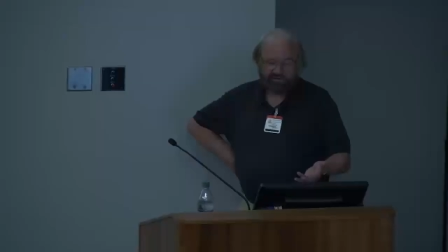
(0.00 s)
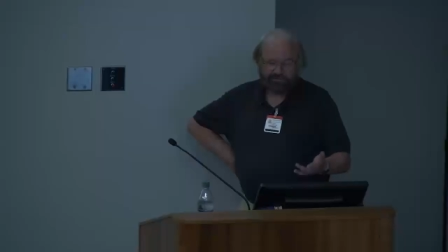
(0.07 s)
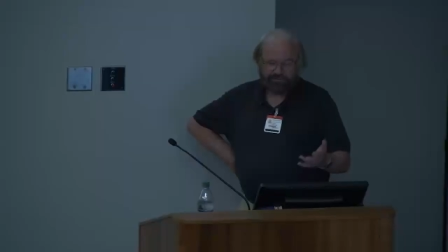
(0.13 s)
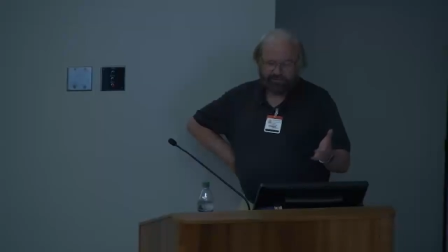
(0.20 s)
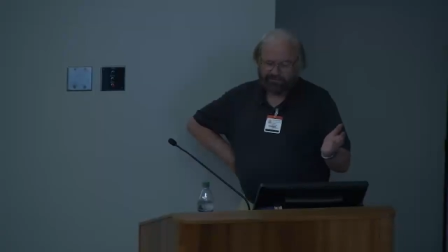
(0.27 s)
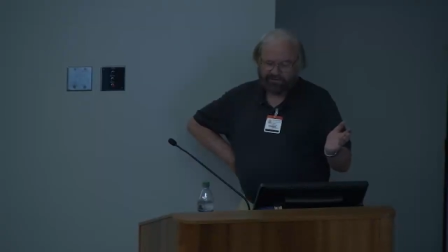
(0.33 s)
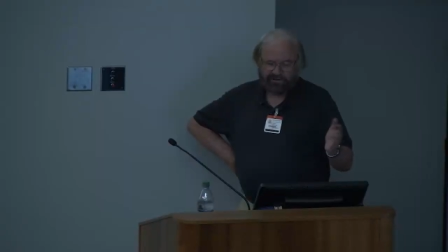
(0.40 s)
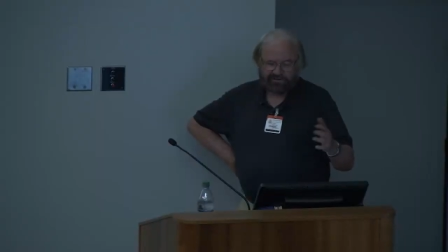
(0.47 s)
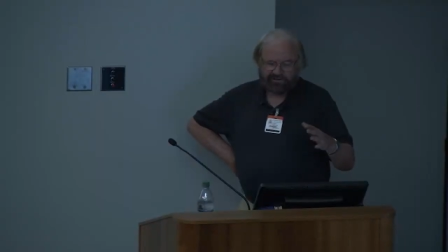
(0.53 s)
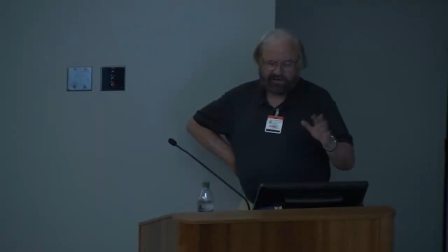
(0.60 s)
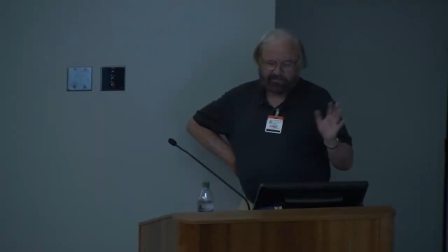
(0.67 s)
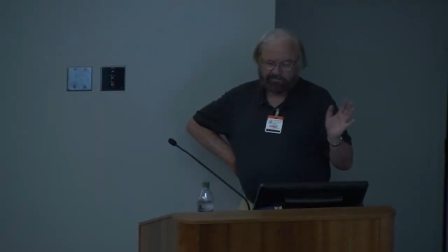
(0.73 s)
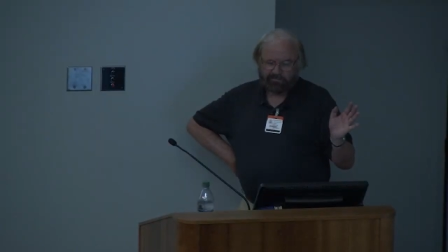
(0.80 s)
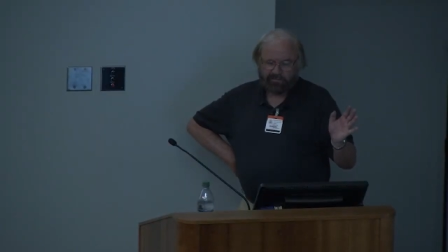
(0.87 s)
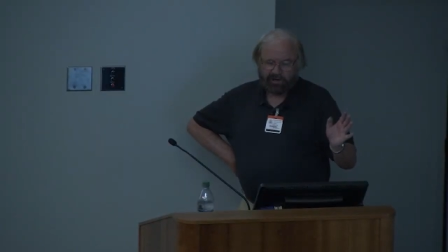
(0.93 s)
at 50
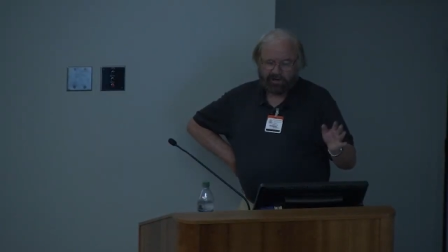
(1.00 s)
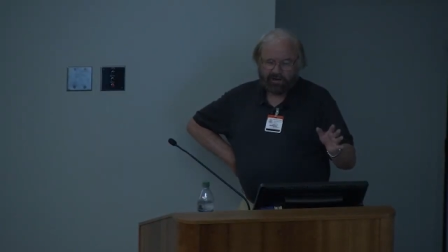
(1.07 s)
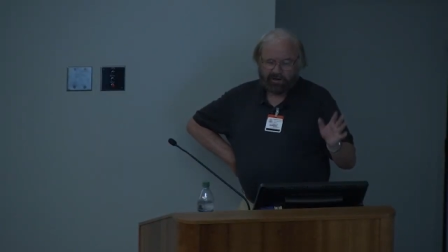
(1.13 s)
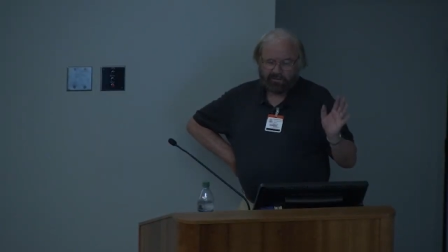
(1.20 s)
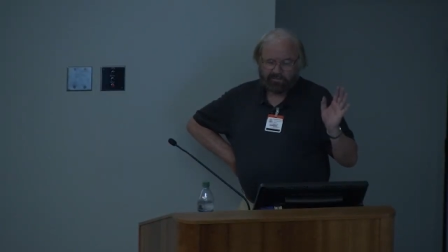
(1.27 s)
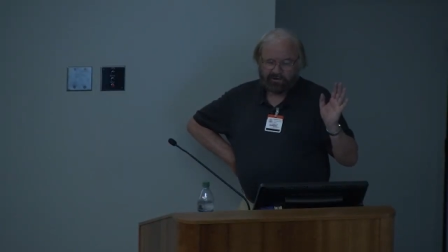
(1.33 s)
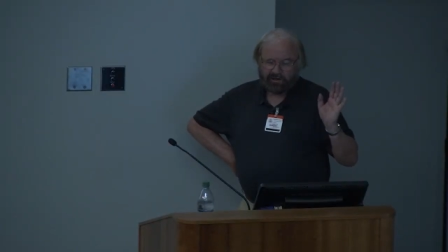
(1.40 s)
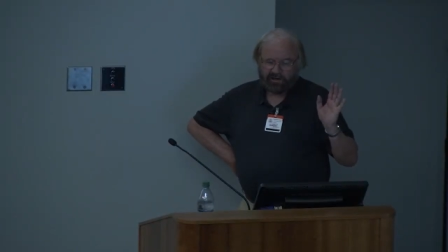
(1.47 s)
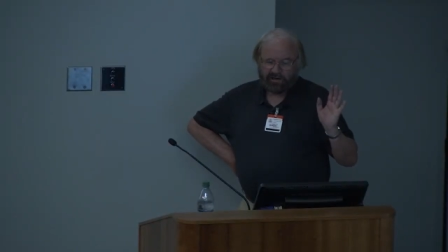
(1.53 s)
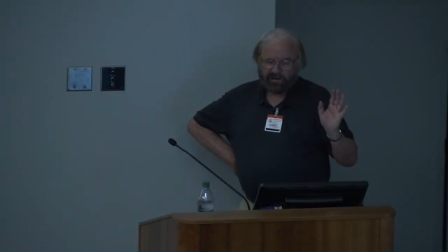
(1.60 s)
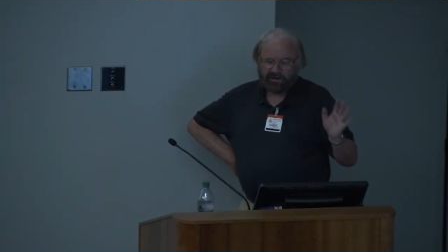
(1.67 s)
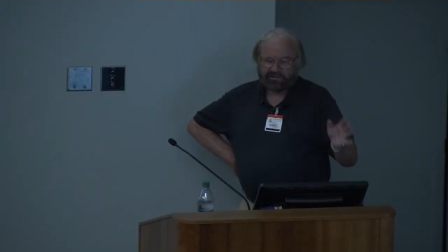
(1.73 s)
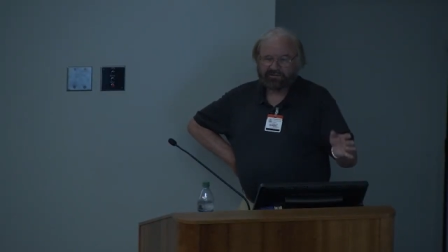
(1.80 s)
some uh,